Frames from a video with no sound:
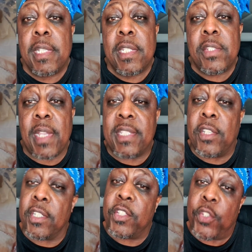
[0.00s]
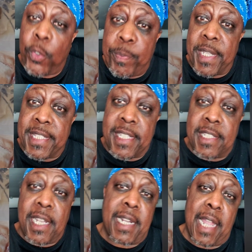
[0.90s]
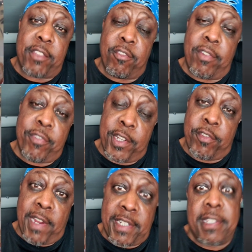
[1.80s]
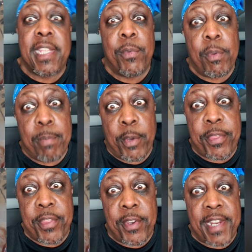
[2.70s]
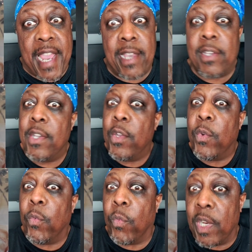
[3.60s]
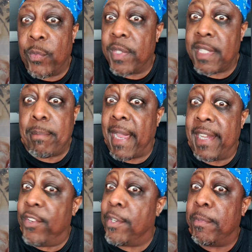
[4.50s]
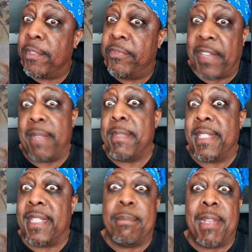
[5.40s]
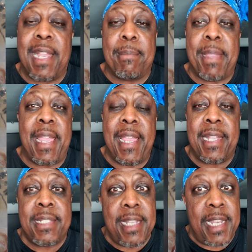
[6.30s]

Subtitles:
So I took 2 pieces of duck out the refrigerator. They were both thawed out. One was in my normal famous Ziploc bag.